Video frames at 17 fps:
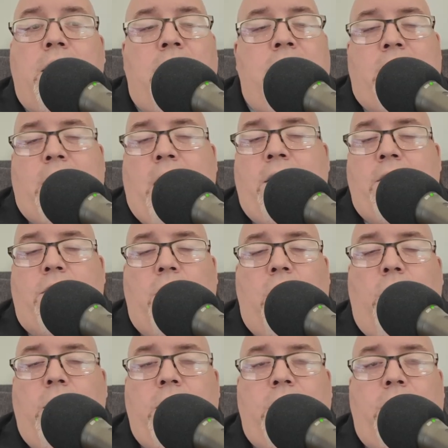these guys
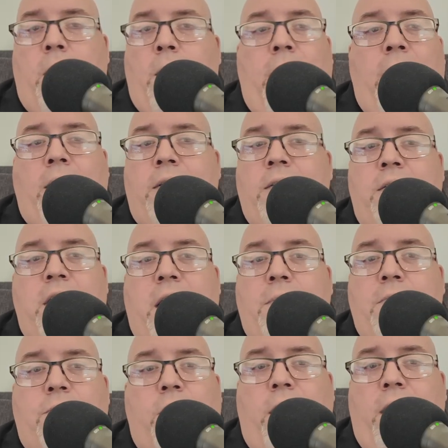are always, Pohanka's
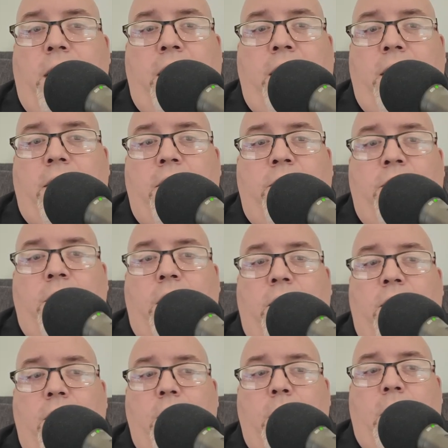name's right out there in
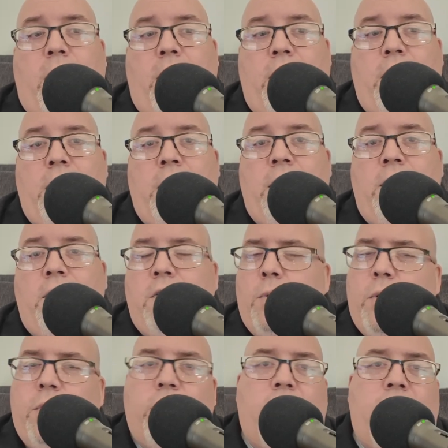front of everybody,
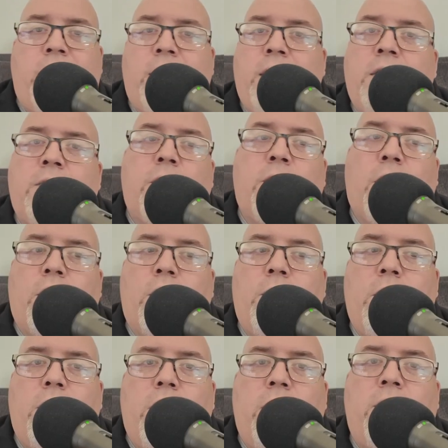doing great things for our
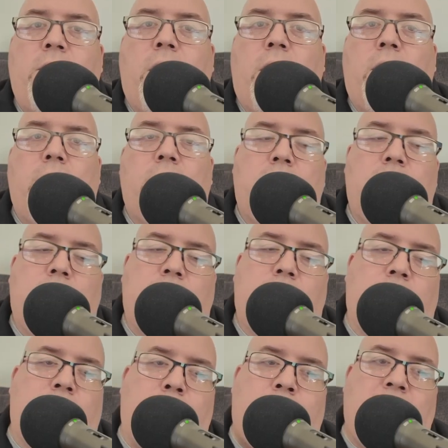community. So
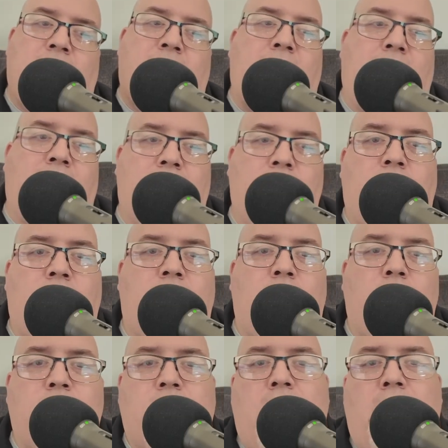great big thank you to
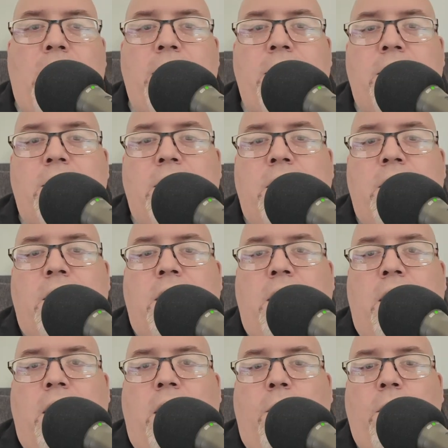those guys.
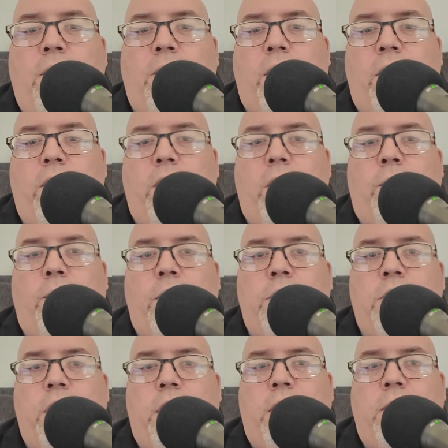We really do
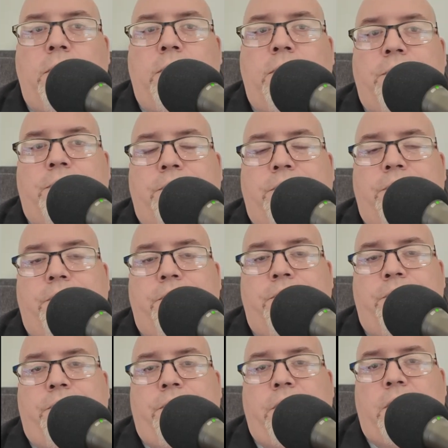appreciate them.
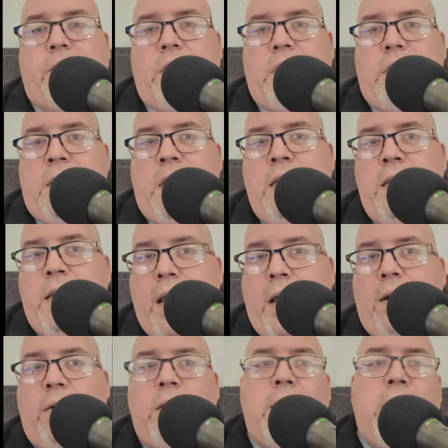
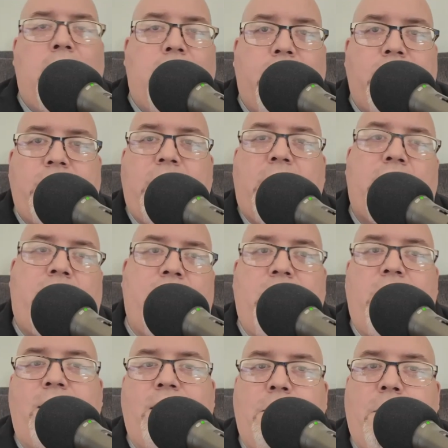Now, let's get into
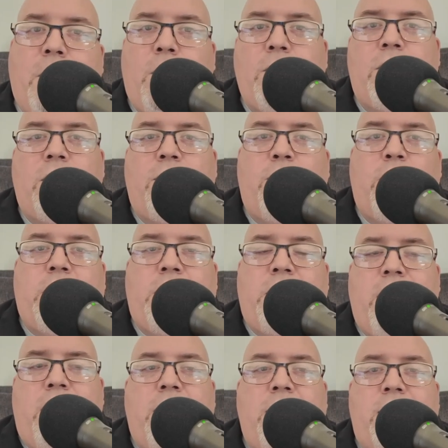the nuts and bolts of what
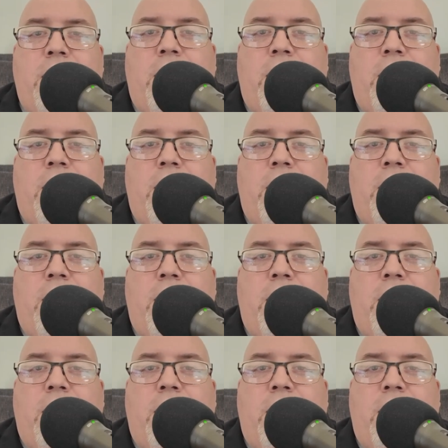today's